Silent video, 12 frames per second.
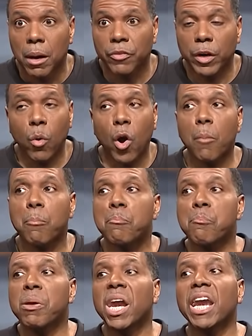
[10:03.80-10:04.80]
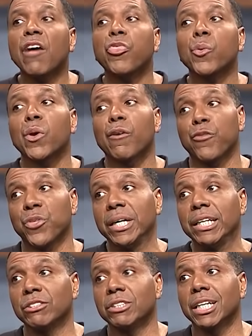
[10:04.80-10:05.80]
There were a plethora of
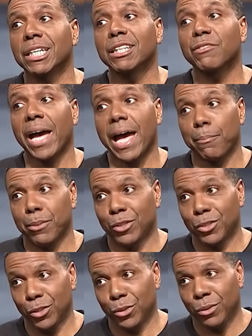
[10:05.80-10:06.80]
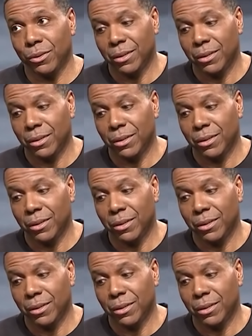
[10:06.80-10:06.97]
things that could have happened to you